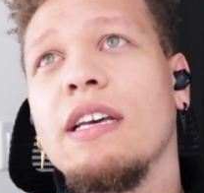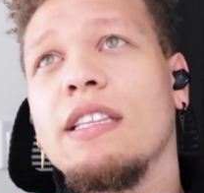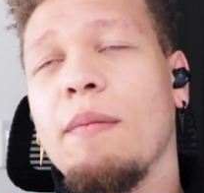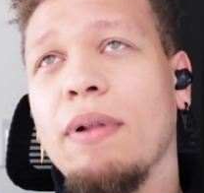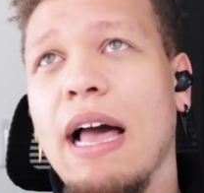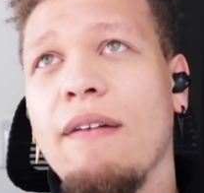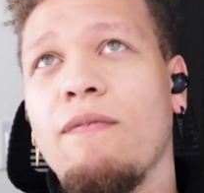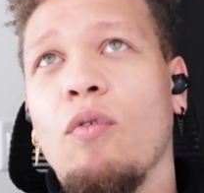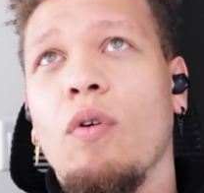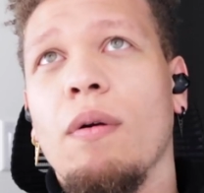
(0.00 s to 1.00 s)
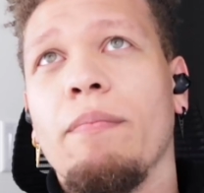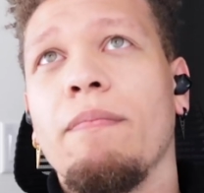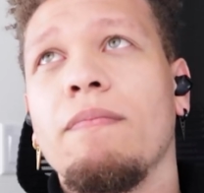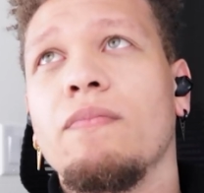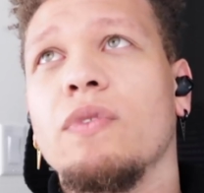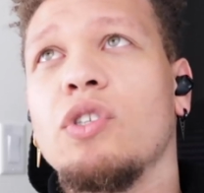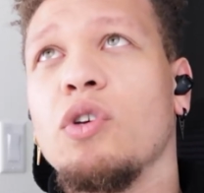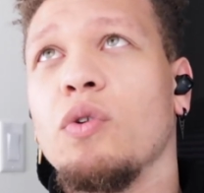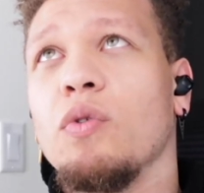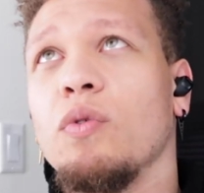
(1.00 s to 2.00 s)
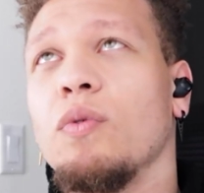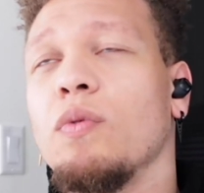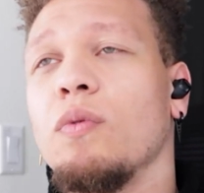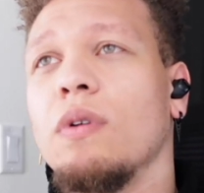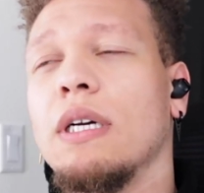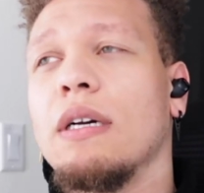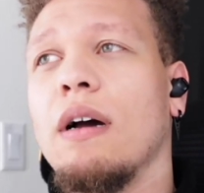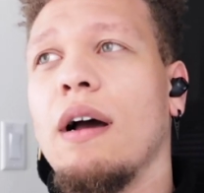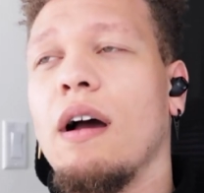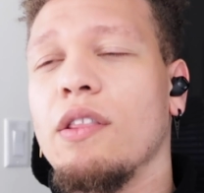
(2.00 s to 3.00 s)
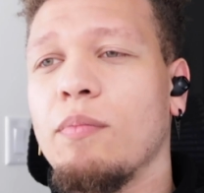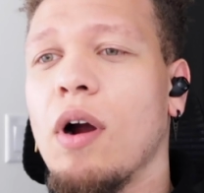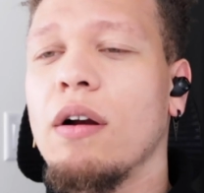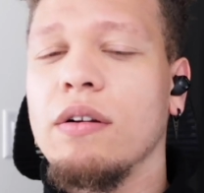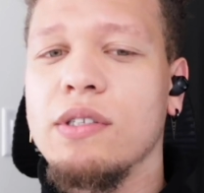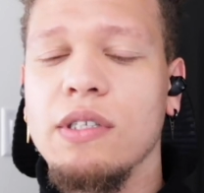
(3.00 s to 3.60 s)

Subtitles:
the platform to other partners.